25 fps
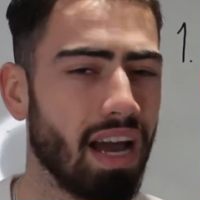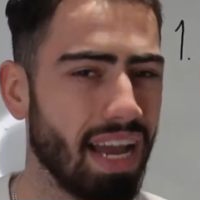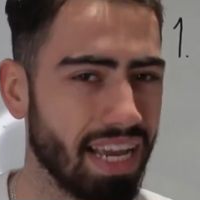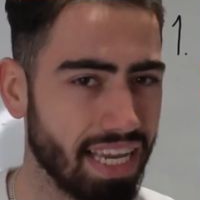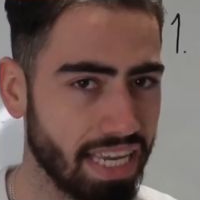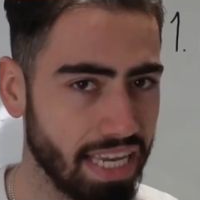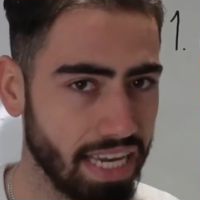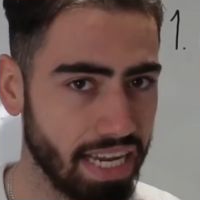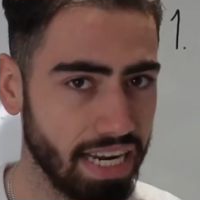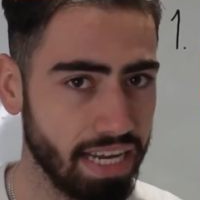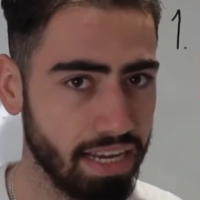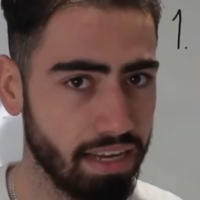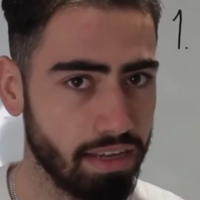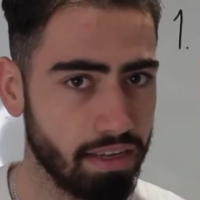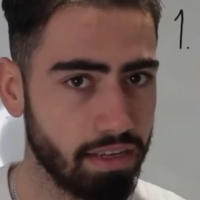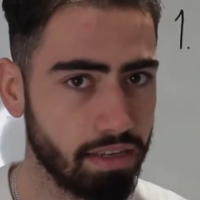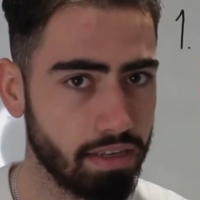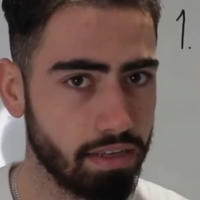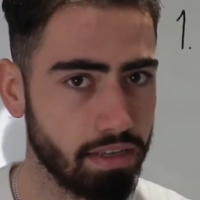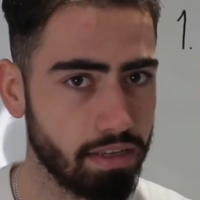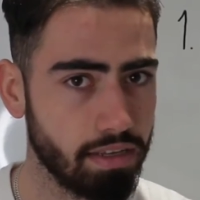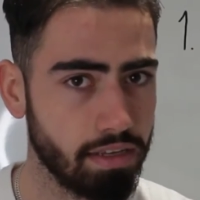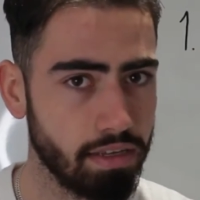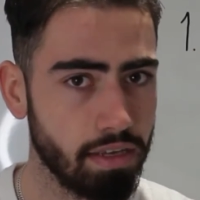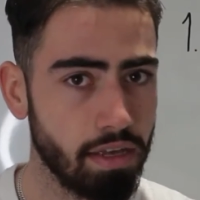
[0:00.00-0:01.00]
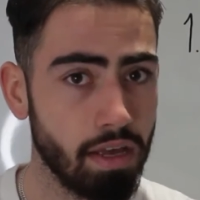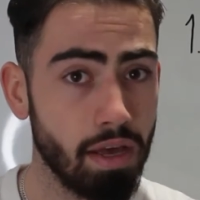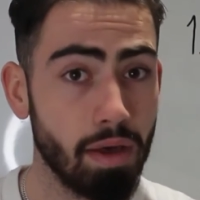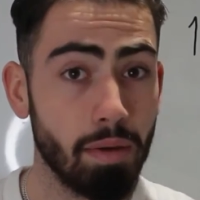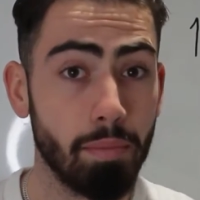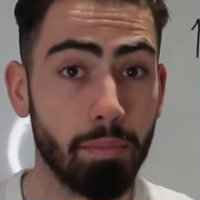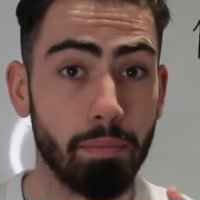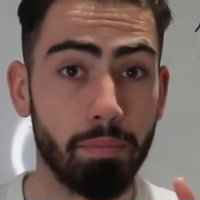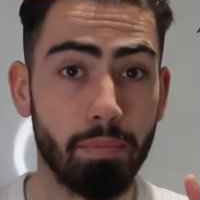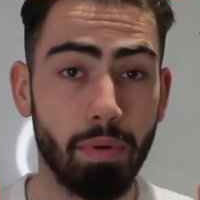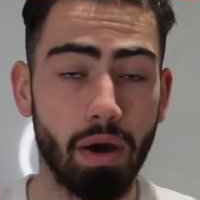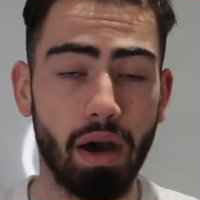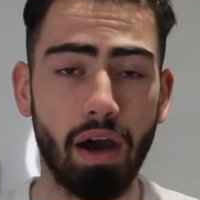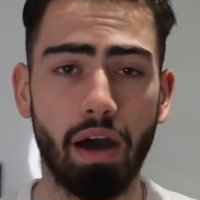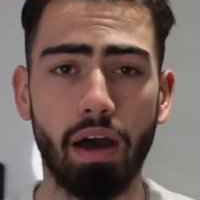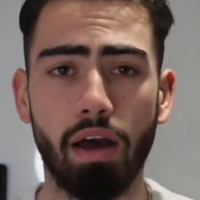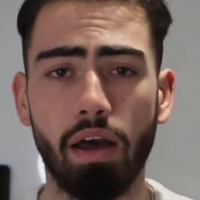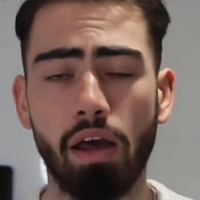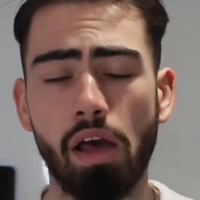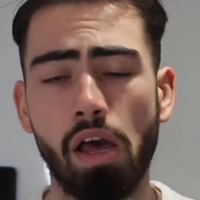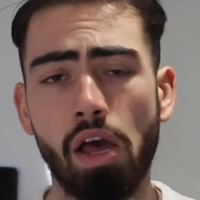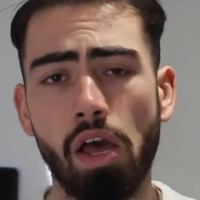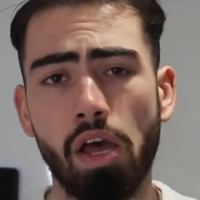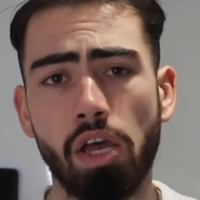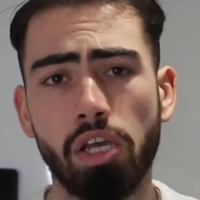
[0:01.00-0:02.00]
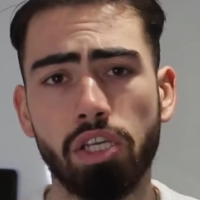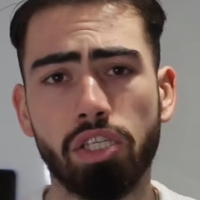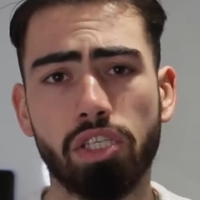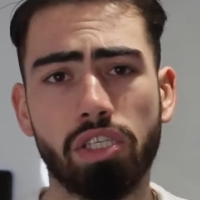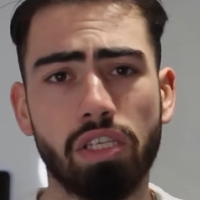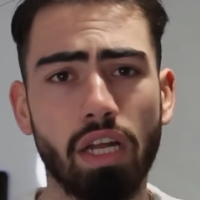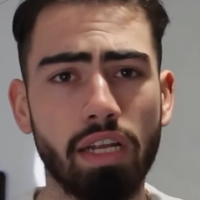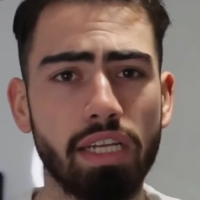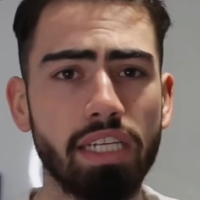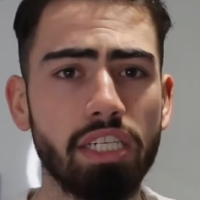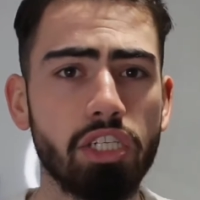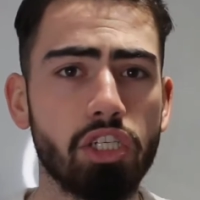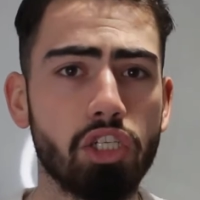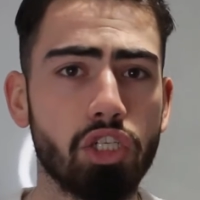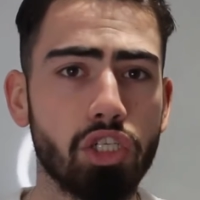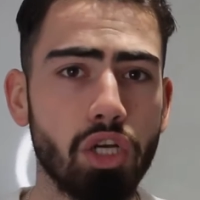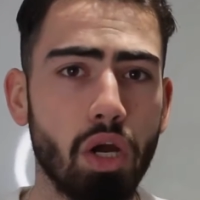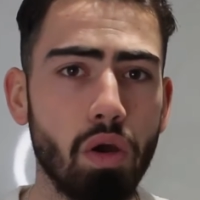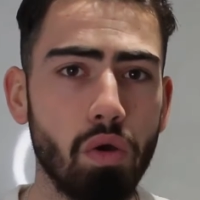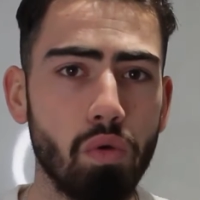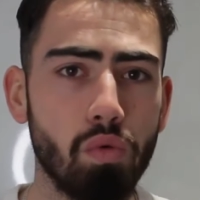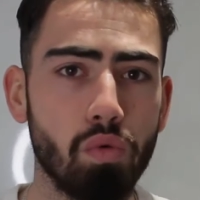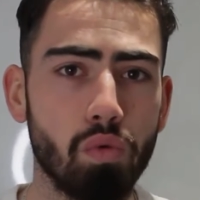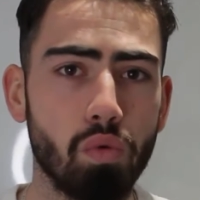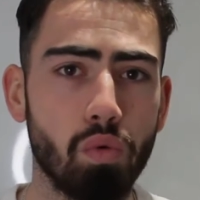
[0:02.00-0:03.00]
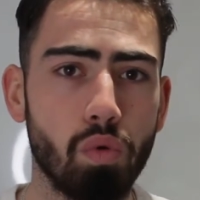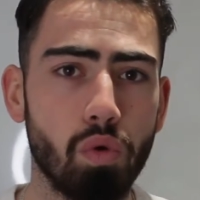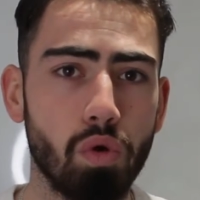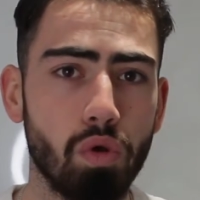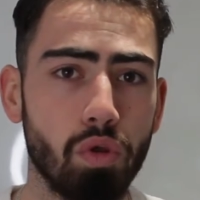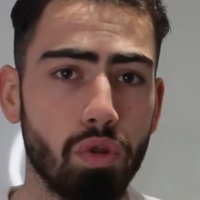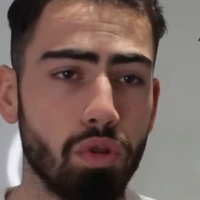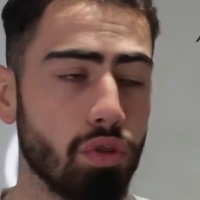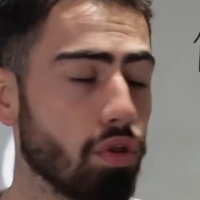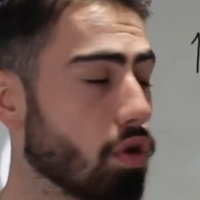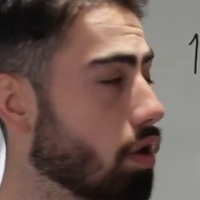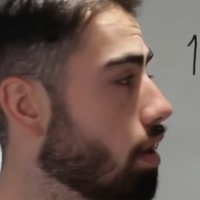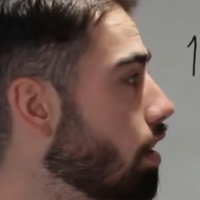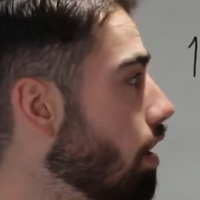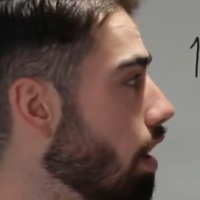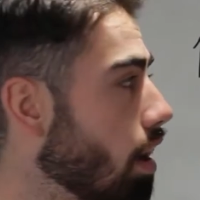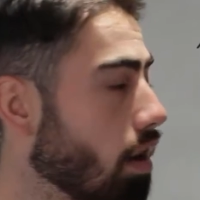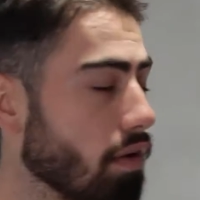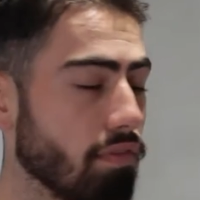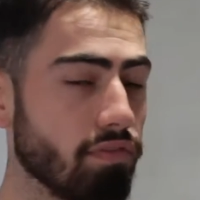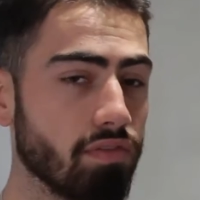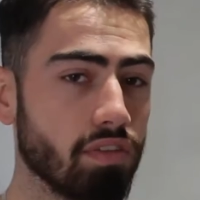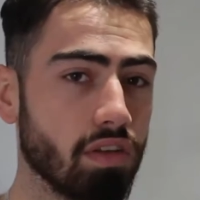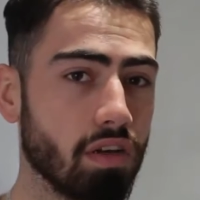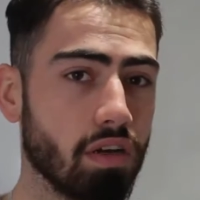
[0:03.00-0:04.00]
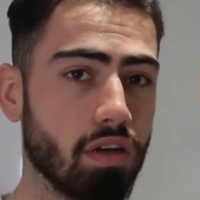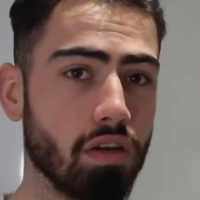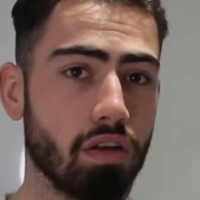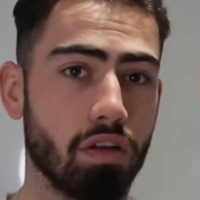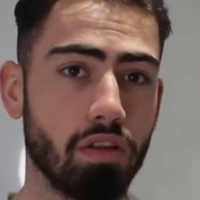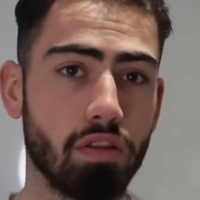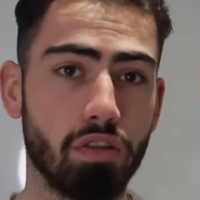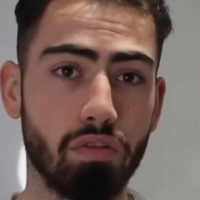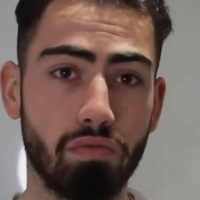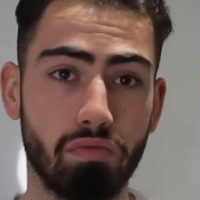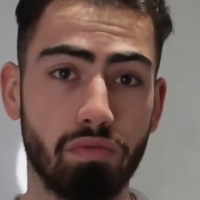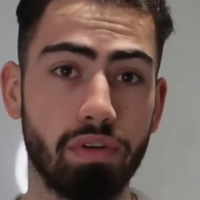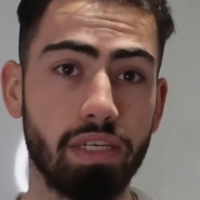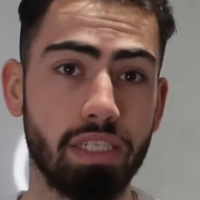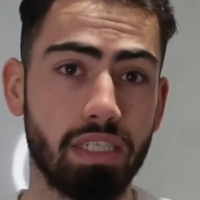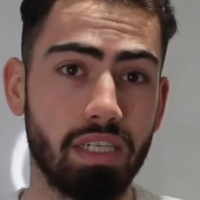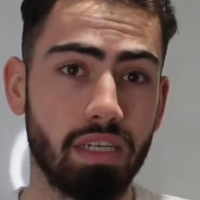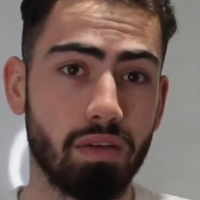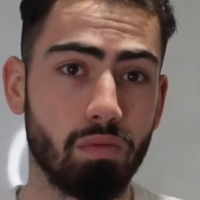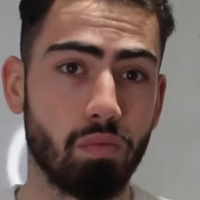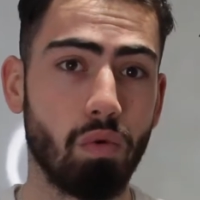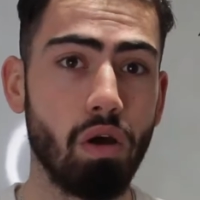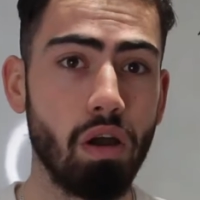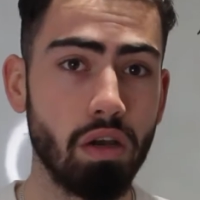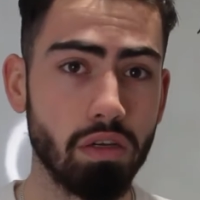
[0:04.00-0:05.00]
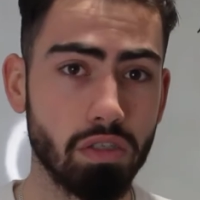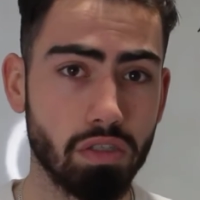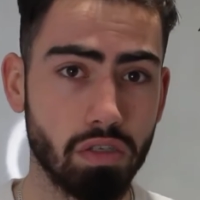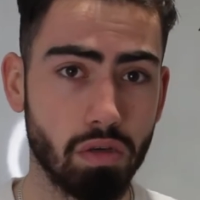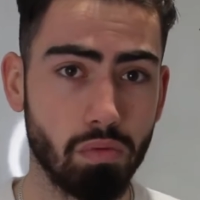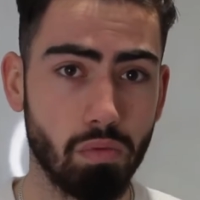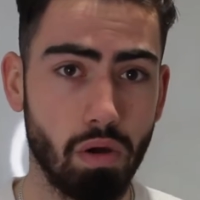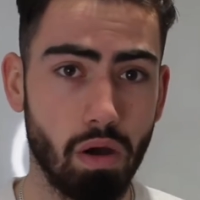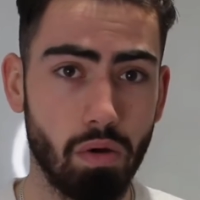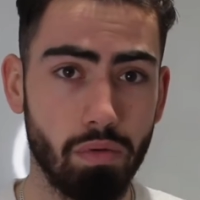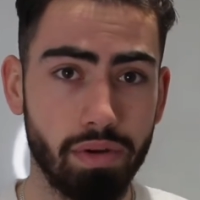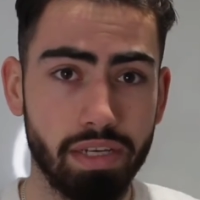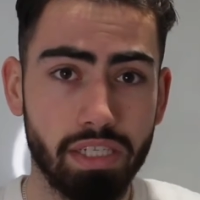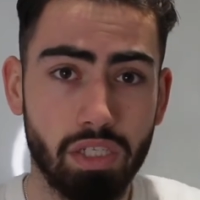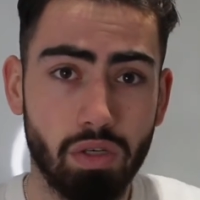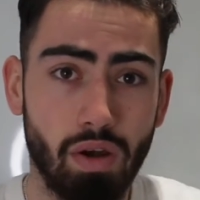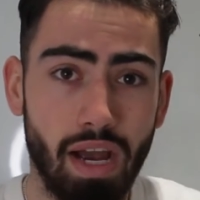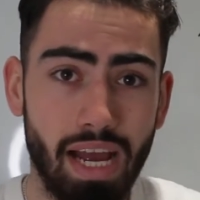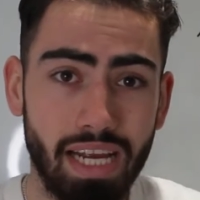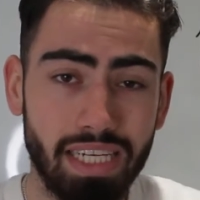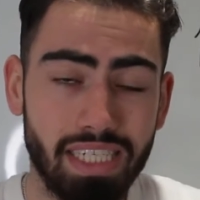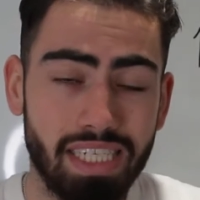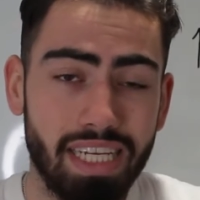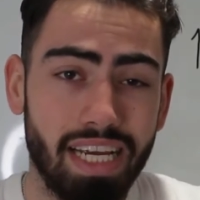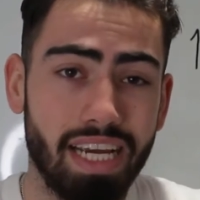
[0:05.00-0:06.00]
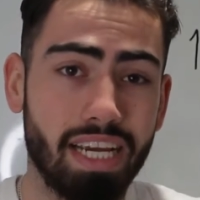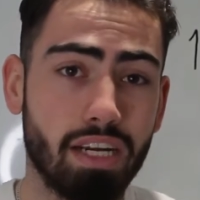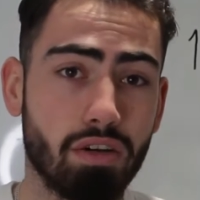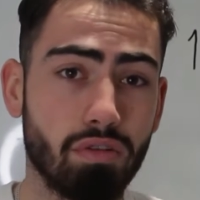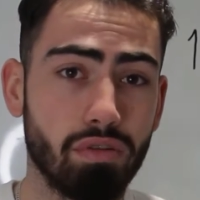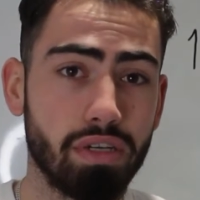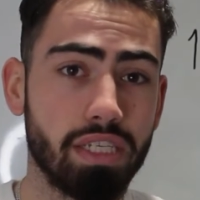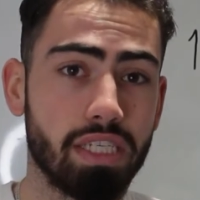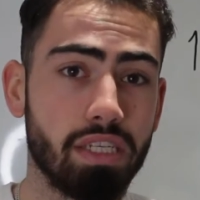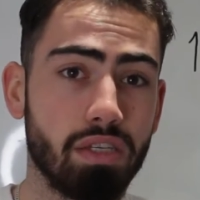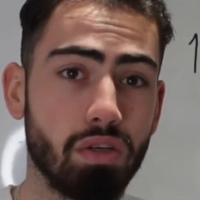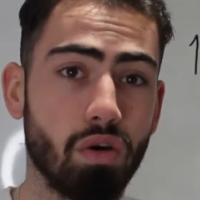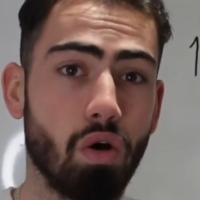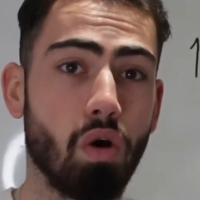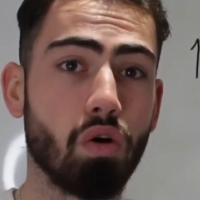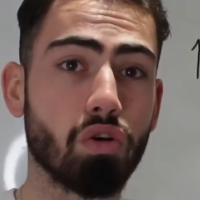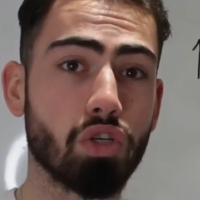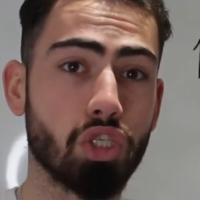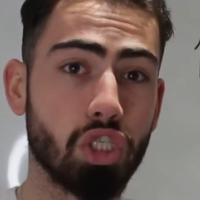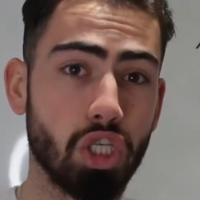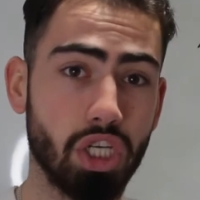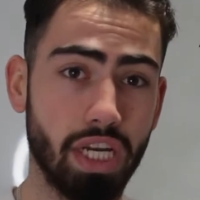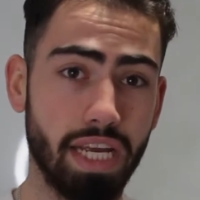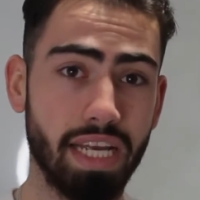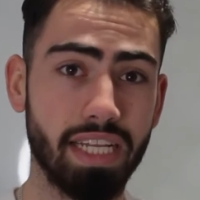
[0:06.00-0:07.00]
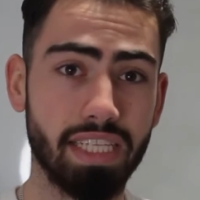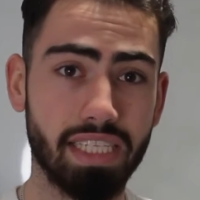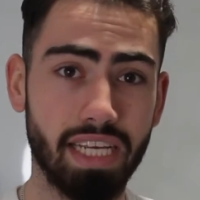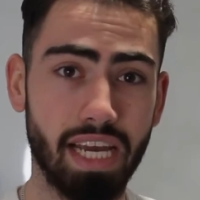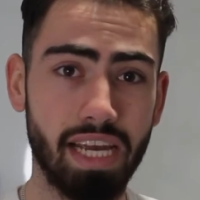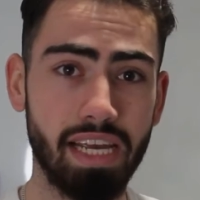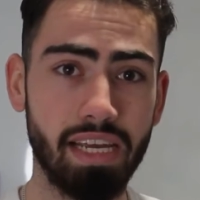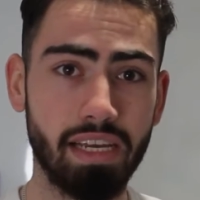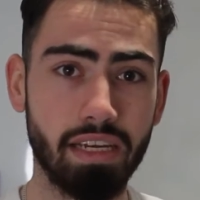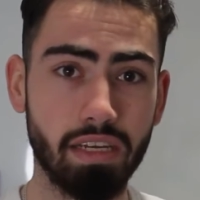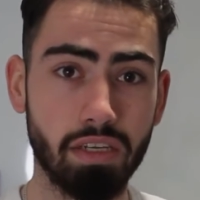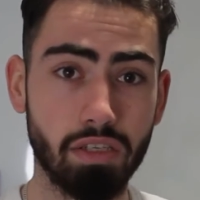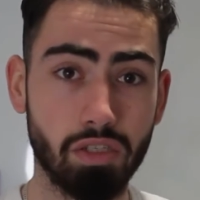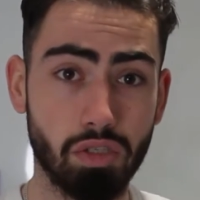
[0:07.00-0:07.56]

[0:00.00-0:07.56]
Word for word: I get it. But studies show that laughter, the reason it works so well is you're actually increasing your oxygen intake.